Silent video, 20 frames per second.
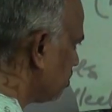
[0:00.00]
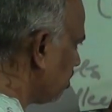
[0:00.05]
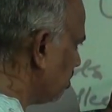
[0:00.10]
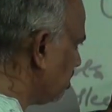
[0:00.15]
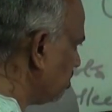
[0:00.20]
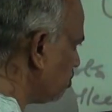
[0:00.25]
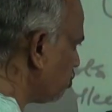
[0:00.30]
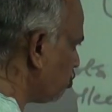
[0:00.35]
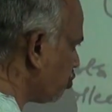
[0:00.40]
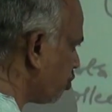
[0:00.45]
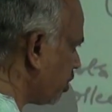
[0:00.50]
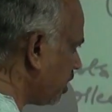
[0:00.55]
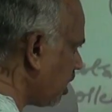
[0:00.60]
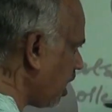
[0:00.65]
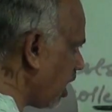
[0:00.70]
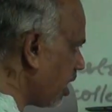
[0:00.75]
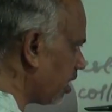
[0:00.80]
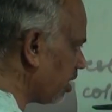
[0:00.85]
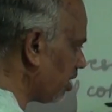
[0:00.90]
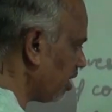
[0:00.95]
So this
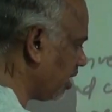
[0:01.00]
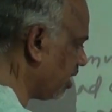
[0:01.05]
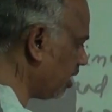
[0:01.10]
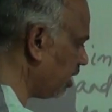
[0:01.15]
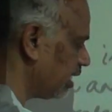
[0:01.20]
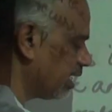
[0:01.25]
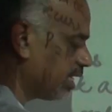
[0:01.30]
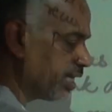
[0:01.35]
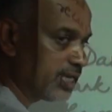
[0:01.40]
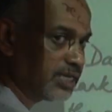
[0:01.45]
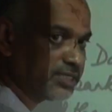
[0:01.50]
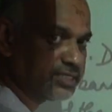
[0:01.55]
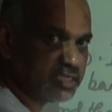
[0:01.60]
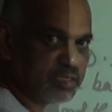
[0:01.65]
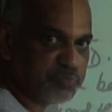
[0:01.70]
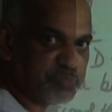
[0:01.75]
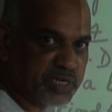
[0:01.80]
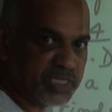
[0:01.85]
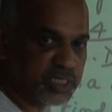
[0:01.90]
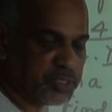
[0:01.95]
300 is
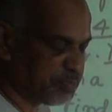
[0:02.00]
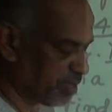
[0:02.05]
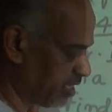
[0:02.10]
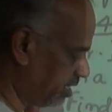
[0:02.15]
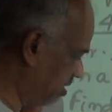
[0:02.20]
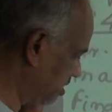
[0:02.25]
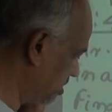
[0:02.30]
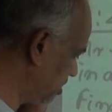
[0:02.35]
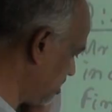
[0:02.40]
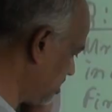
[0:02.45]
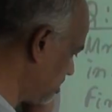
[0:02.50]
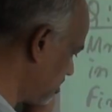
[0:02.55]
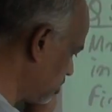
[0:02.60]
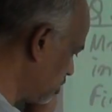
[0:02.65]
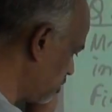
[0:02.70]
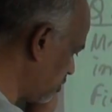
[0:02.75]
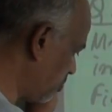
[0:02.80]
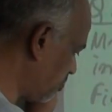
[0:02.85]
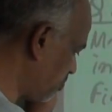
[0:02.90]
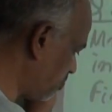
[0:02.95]
his principal.
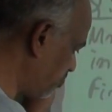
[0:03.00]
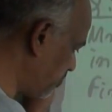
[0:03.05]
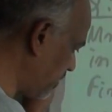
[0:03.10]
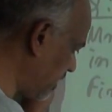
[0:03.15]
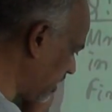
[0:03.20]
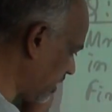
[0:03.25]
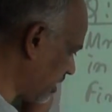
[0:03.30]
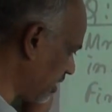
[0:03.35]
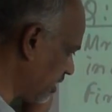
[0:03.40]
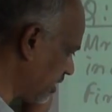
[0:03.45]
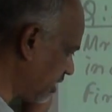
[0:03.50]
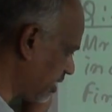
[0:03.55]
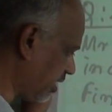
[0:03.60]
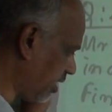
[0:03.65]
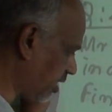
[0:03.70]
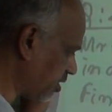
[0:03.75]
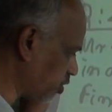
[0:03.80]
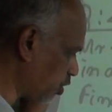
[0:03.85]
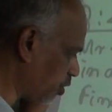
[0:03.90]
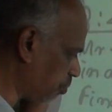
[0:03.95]
So P
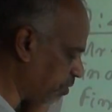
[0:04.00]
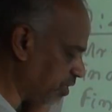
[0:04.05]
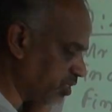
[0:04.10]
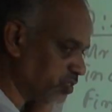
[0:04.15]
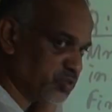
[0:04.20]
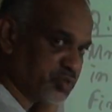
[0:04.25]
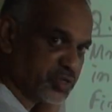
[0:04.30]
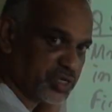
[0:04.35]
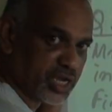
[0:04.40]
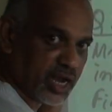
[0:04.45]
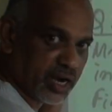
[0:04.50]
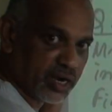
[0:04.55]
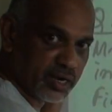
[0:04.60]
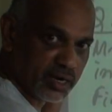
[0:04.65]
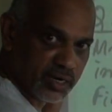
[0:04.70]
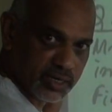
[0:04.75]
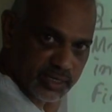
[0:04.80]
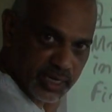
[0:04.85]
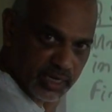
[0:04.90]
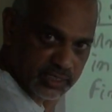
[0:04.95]
is rupees
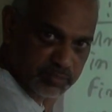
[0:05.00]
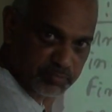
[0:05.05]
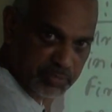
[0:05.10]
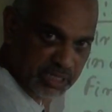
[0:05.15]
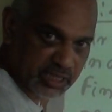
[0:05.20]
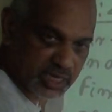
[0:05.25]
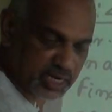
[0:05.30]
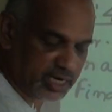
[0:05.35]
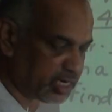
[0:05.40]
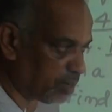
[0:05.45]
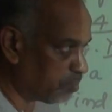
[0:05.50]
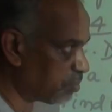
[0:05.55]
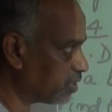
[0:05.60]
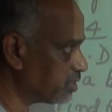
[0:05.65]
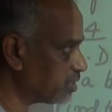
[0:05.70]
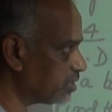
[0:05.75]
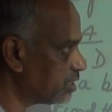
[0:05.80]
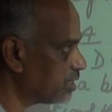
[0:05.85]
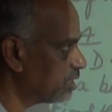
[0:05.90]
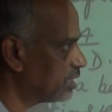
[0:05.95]
300, that's monthly
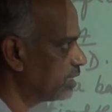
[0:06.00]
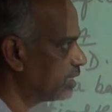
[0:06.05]
deposit.